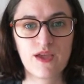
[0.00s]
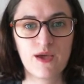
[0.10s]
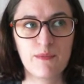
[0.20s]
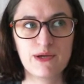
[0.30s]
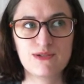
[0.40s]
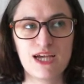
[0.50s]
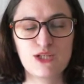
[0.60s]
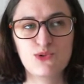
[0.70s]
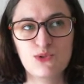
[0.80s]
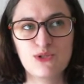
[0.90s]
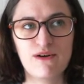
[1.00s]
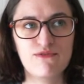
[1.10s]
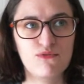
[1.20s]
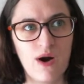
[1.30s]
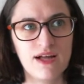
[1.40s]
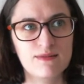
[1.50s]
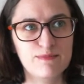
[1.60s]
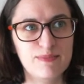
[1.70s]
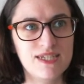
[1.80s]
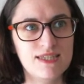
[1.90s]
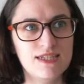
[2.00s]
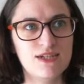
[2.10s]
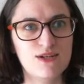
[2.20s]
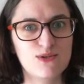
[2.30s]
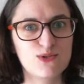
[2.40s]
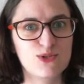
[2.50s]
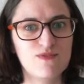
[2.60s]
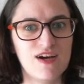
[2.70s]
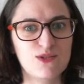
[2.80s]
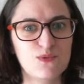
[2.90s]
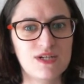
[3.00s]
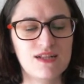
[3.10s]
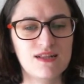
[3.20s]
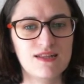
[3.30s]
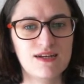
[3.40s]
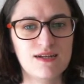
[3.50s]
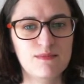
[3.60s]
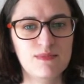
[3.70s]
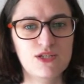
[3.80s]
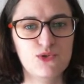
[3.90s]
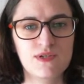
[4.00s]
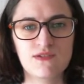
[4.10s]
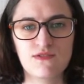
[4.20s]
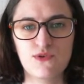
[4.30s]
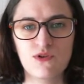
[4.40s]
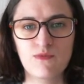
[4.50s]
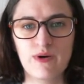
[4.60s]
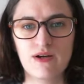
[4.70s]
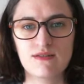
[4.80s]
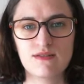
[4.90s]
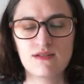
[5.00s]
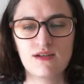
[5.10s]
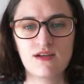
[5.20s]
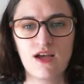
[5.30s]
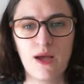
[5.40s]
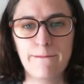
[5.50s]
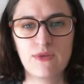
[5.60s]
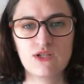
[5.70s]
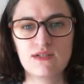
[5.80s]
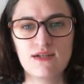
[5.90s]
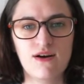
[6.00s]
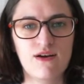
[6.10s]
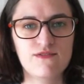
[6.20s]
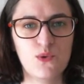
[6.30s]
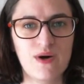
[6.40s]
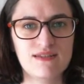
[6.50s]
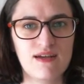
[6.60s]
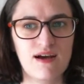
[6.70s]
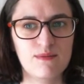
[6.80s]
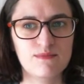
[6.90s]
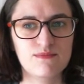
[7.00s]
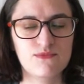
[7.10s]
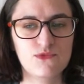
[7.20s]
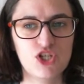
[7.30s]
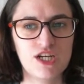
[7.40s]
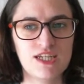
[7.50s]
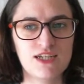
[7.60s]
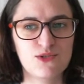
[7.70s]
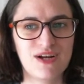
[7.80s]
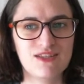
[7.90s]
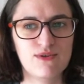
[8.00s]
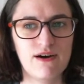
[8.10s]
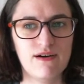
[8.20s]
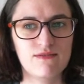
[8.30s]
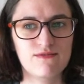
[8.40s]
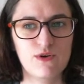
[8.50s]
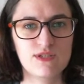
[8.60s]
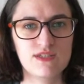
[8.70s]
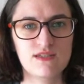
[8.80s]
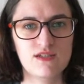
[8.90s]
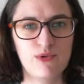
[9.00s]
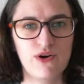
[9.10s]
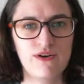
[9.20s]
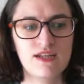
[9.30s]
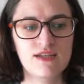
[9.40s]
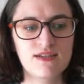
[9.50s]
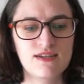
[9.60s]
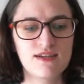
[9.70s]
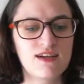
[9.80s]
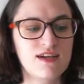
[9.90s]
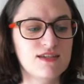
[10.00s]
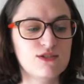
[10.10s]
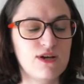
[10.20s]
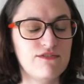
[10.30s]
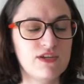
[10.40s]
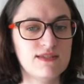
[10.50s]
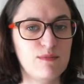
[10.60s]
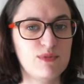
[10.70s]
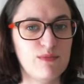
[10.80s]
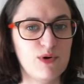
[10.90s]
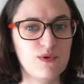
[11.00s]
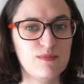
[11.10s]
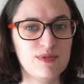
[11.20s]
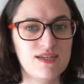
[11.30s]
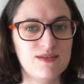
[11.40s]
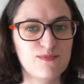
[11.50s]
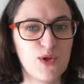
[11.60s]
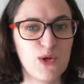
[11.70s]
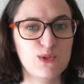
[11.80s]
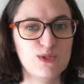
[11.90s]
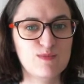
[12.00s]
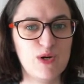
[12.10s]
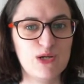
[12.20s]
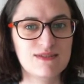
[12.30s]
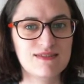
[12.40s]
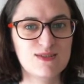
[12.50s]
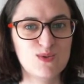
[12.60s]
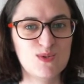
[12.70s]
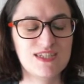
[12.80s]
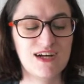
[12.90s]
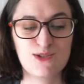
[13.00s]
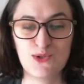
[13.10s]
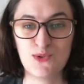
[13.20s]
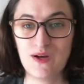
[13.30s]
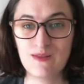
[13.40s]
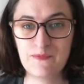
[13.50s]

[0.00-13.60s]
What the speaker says: because I do know of one big knit alongs that will be during the fall, but mostly all of the ones I'm joining in right now are for this summer only, so I think September would be a good point to start a new one.